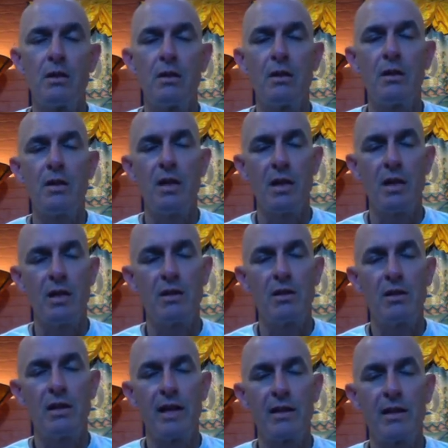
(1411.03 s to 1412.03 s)
The
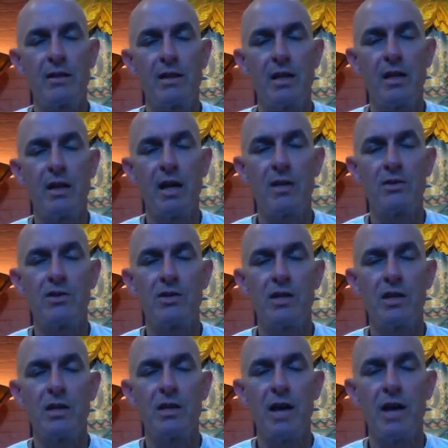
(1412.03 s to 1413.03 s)
intellect cannot see
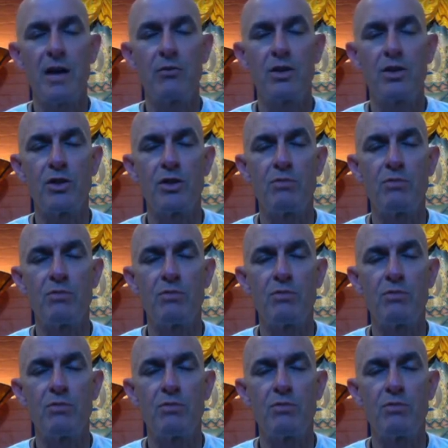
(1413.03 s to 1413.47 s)
that which is